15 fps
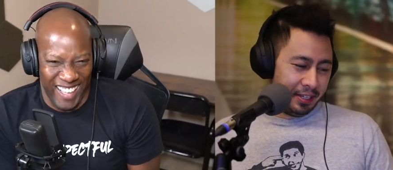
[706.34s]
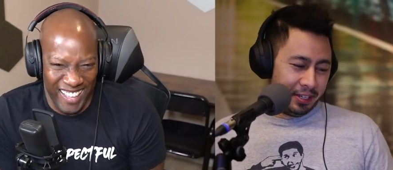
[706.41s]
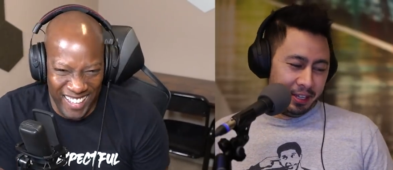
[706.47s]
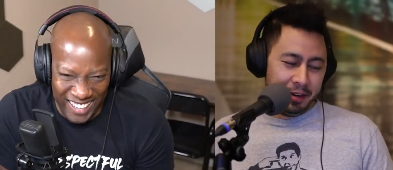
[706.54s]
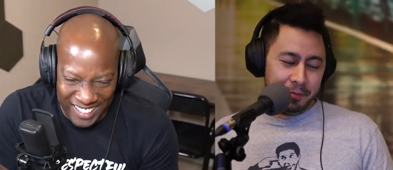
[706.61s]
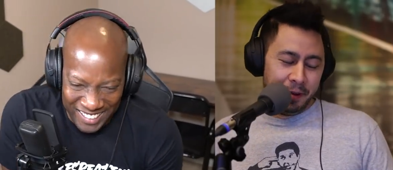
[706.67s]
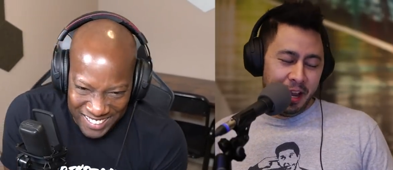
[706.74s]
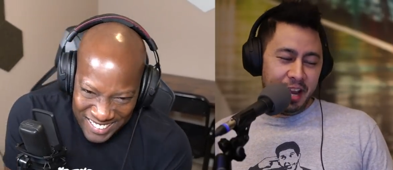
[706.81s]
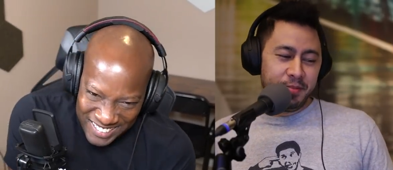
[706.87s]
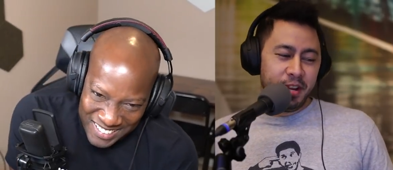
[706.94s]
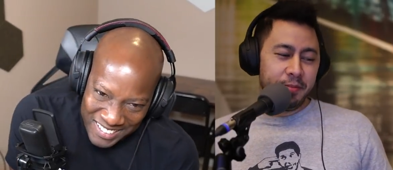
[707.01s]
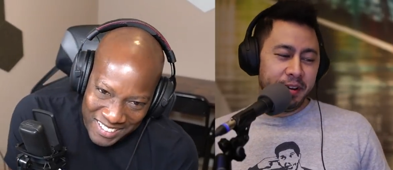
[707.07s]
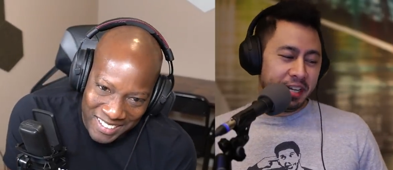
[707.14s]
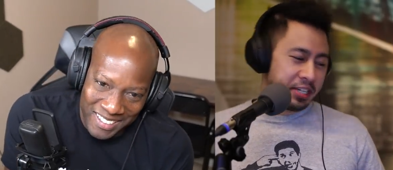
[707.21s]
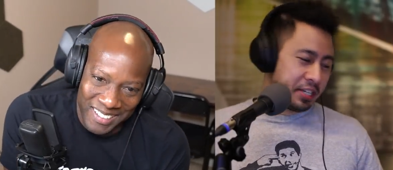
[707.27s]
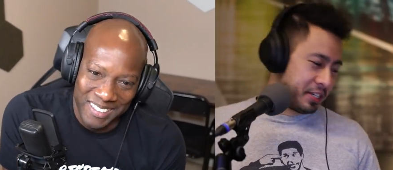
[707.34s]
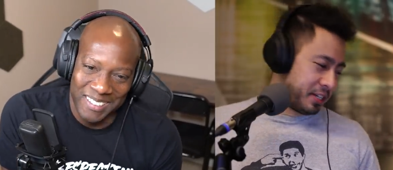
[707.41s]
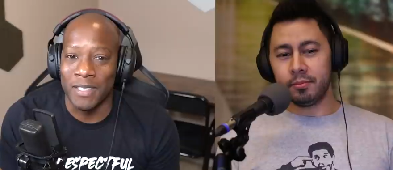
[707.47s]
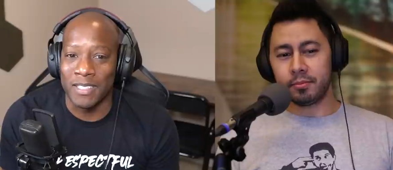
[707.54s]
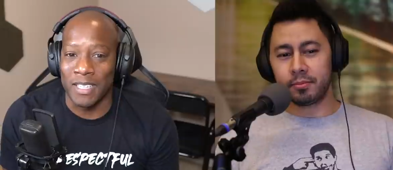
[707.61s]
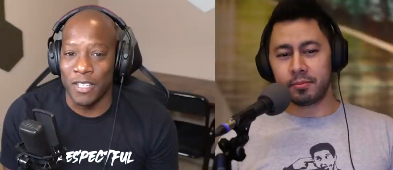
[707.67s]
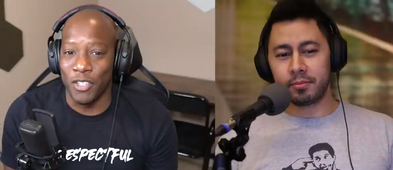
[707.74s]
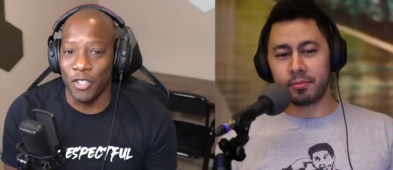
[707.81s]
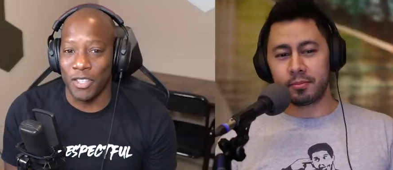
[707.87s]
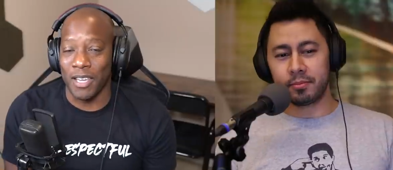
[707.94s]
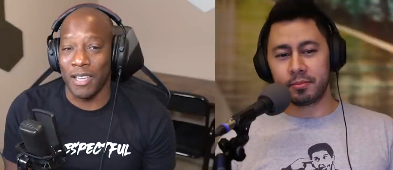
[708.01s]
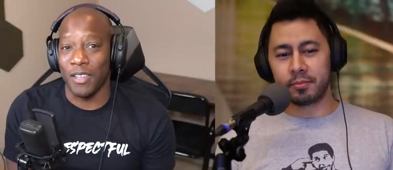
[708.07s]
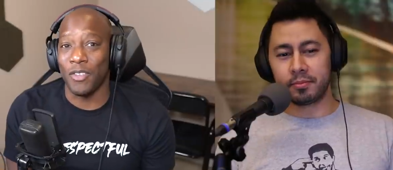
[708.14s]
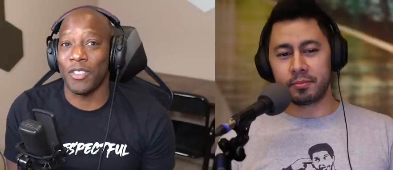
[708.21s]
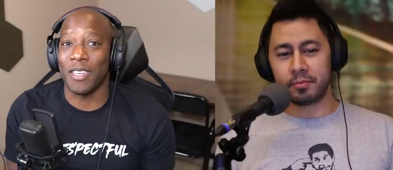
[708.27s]
Speaker 1: You didn't pay me, bitch.
Speaker 2: Listen, you think
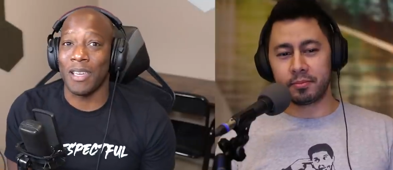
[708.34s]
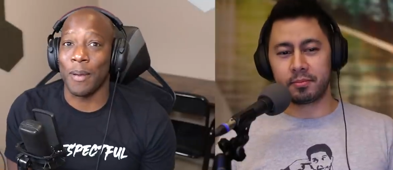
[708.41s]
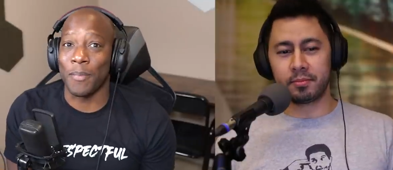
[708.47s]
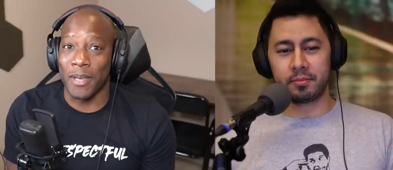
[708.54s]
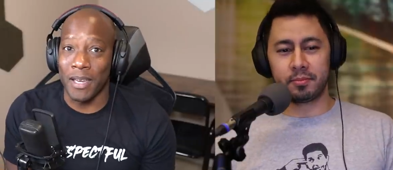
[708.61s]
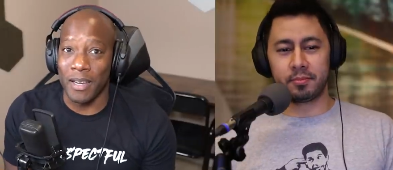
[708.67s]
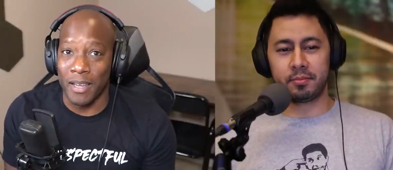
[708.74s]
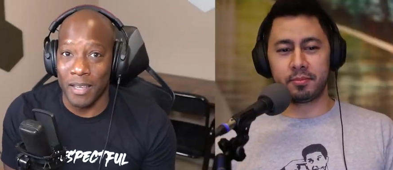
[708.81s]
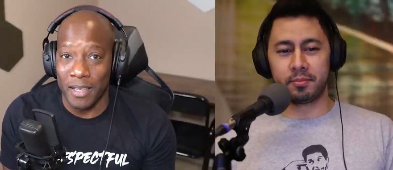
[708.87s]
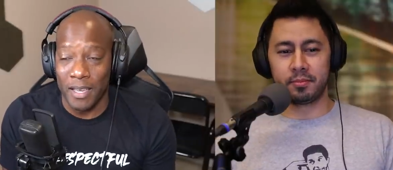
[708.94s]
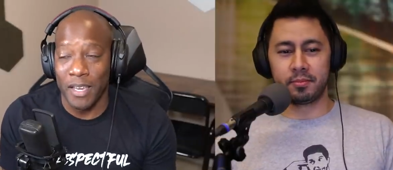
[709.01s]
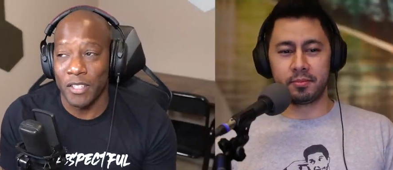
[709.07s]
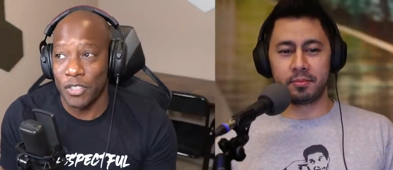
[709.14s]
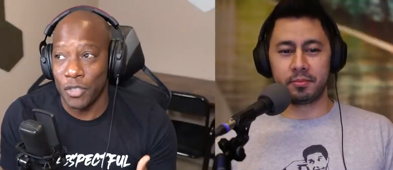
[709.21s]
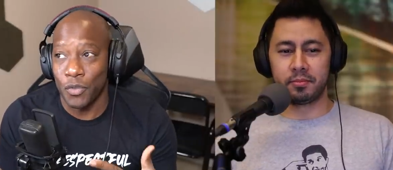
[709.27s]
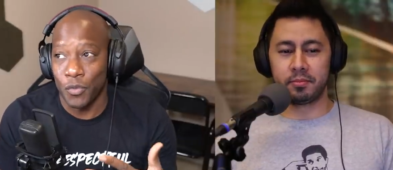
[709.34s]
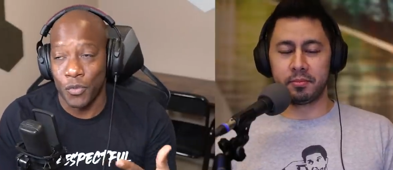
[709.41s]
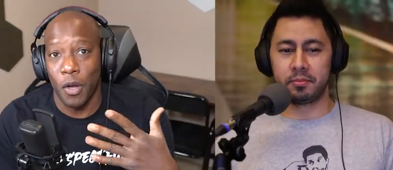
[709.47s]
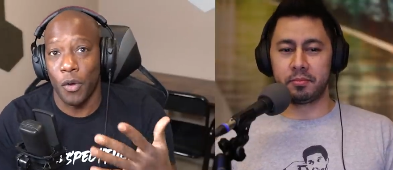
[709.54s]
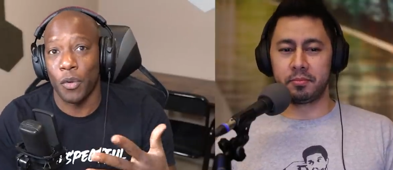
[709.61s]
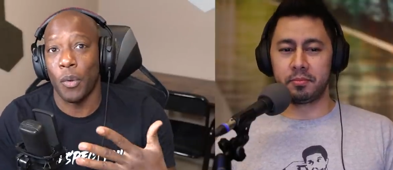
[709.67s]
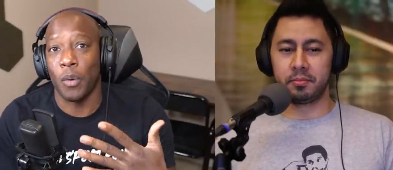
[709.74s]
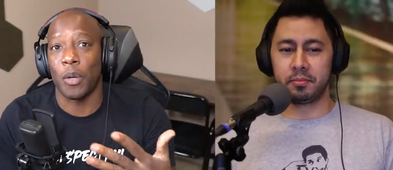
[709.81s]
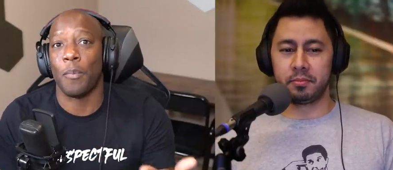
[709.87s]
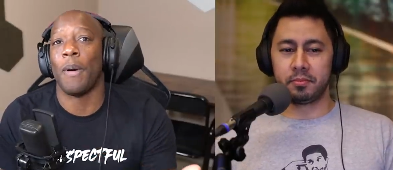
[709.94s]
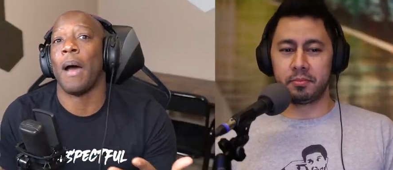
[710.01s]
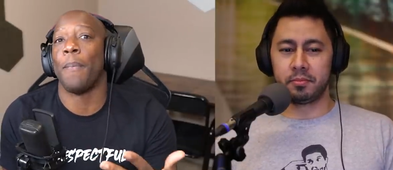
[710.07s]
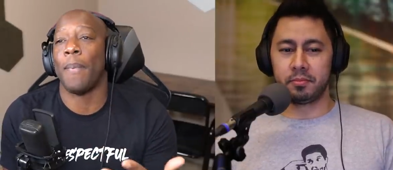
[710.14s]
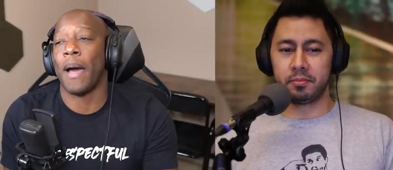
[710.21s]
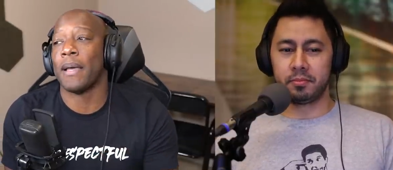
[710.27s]
you think I'm kidding? In case you don't know what a
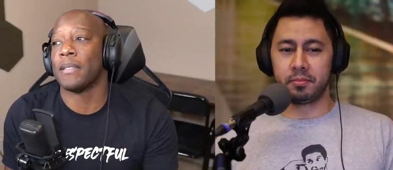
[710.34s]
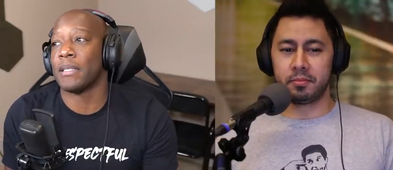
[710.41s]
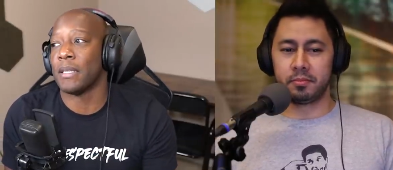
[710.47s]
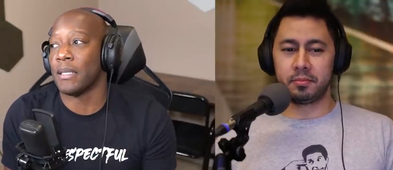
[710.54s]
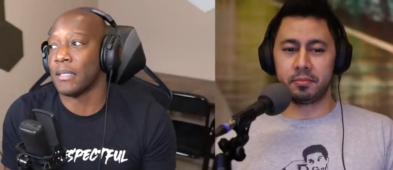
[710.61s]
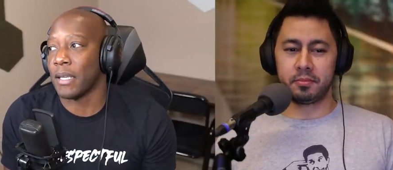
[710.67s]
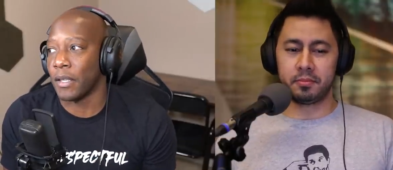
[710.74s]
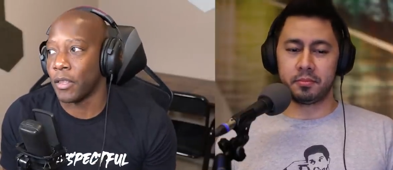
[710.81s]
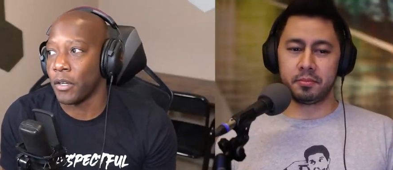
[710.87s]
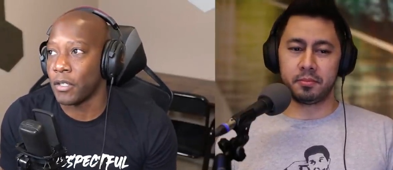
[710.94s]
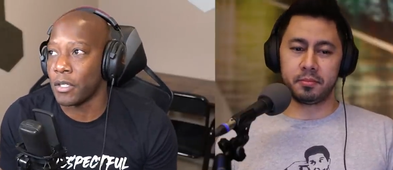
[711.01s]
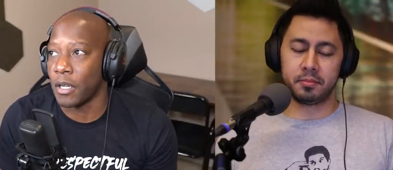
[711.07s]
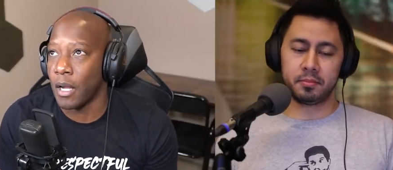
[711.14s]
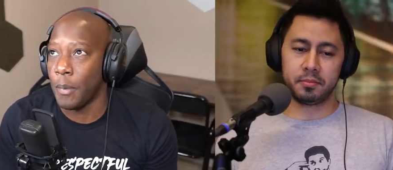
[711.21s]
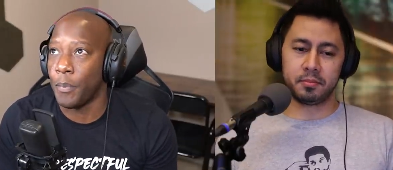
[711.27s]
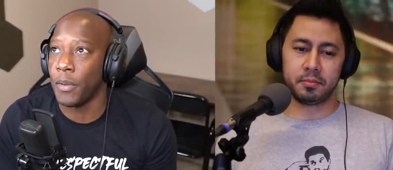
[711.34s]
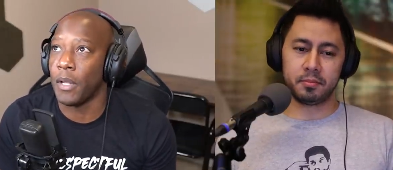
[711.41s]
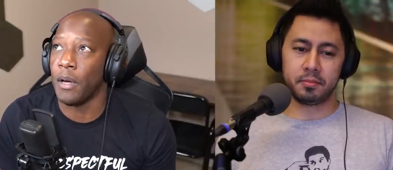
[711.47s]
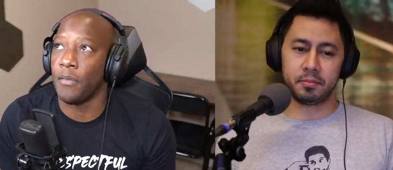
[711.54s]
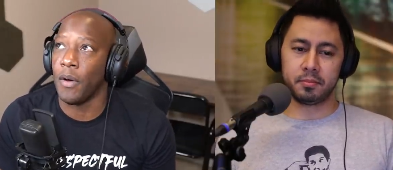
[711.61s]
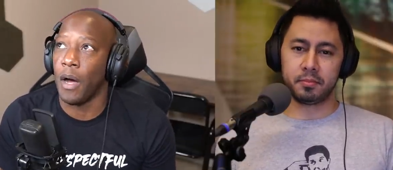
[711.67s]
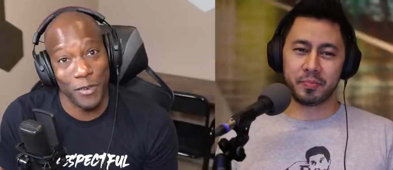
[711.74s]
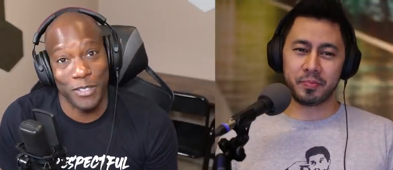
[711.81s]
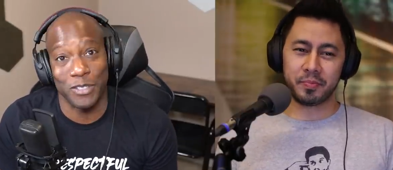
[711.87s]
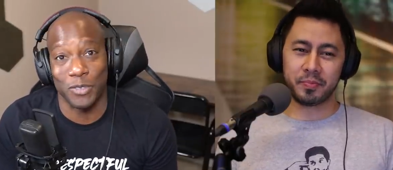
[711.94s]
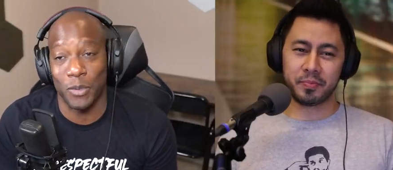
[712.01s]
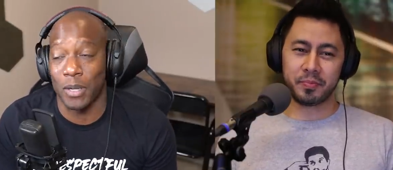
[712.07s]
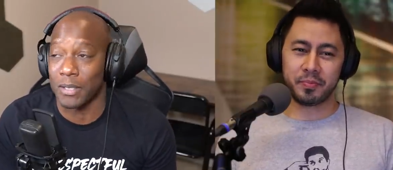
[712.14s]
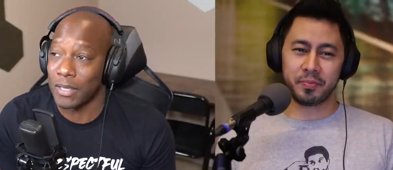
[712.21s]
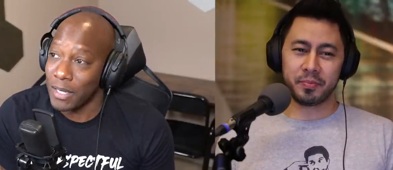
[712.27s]
Popeyes is, like there's a couple of uh,
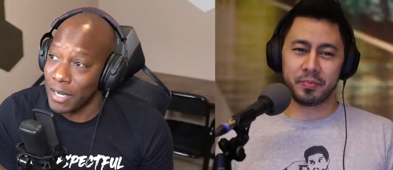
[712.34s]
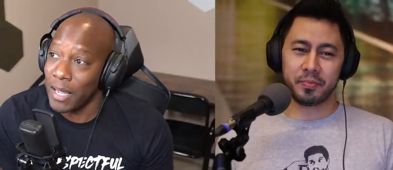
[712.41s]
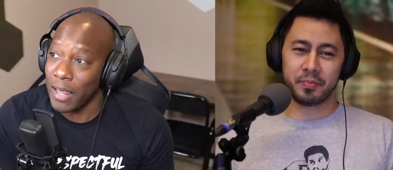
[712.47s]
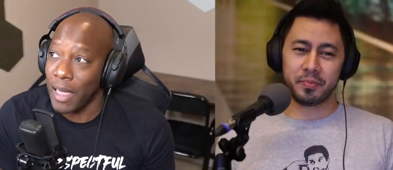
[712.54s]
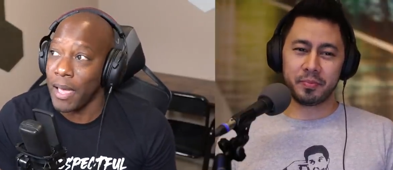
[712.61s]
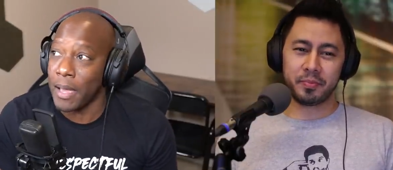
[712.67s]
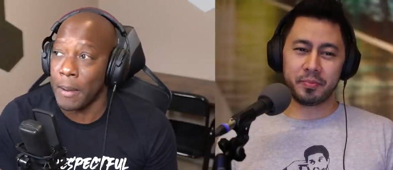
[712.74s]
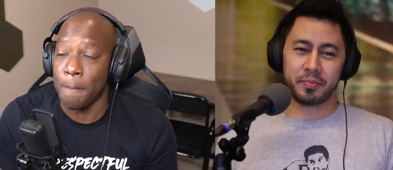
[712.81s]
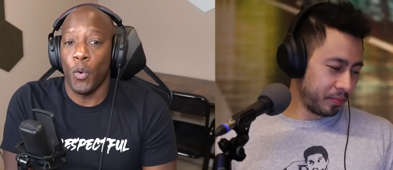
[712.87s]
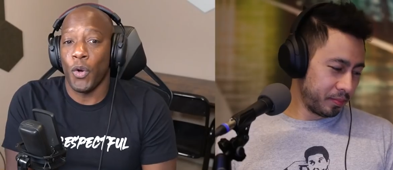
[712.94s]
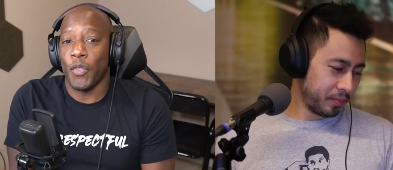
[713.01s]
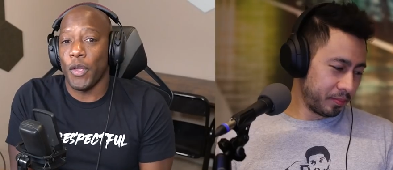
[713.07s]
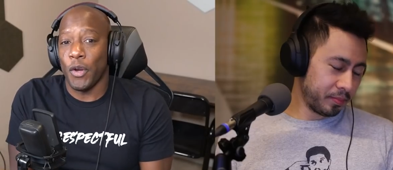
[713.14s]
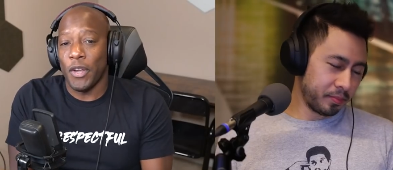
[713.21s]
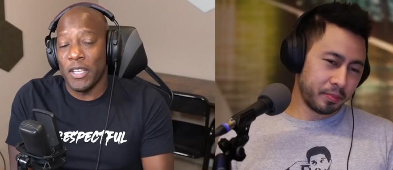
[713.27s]
restaurants in LA where there